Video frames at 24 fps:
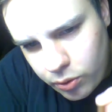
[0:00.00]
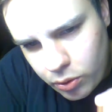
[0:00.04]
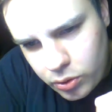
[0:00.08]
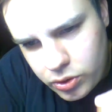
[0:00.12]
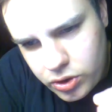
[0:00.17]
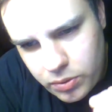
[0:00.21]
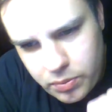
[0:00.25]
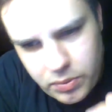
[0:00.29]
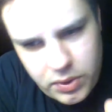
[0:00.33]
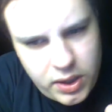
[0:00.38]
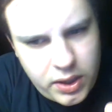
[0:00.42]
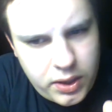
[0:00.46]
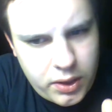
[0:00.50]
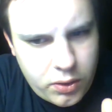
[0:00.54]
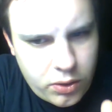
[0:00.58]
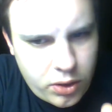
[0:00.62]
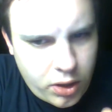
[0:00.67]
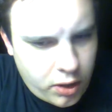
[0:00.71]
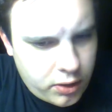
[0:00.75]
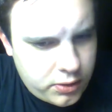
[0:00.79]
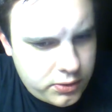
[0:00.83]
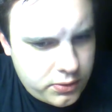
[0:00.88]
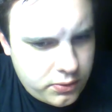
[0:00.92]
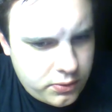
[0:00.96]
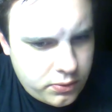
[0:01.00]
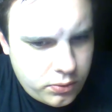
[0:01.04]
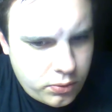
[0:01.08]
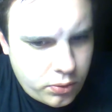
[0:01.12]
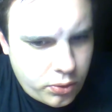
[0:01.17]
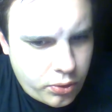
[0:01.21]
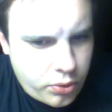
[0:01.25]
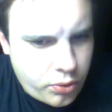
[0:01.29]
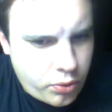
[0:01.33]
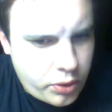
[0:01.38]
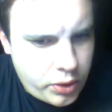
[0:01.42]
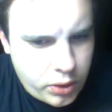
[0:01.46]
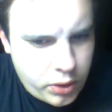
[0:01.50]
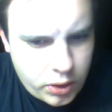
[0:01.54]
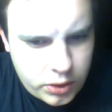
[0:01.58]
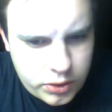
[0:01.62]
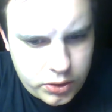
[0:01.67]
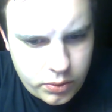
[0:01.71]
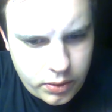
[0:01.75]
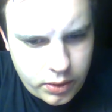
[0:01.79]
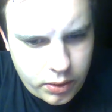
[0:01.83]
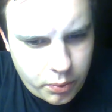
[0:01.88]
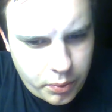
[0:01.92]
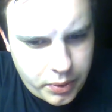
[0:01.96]
throw something at your console or throw your
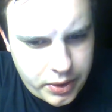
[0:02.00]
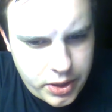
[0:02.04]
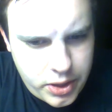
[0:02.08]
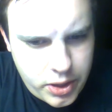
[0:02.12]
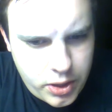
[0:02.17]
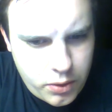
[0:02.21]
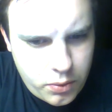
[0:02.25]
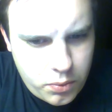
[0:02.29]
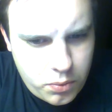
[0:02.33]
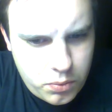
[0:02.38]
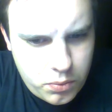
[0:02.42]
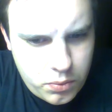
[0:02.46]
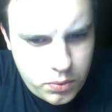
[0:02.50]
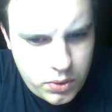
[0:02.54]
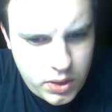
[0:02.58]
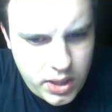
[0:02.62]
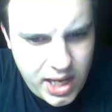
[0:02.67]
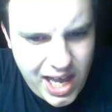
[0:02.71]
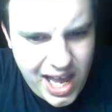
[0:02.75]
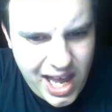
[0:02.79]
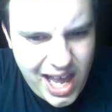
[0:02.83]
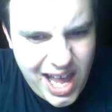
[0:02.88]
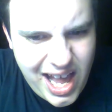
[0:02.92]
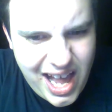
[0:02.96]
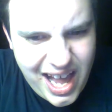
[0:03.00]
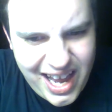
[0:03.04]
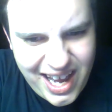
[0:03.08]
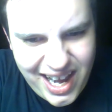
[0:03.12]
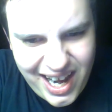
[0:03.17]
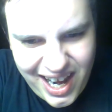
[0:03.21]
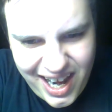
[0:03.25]
console out a window, I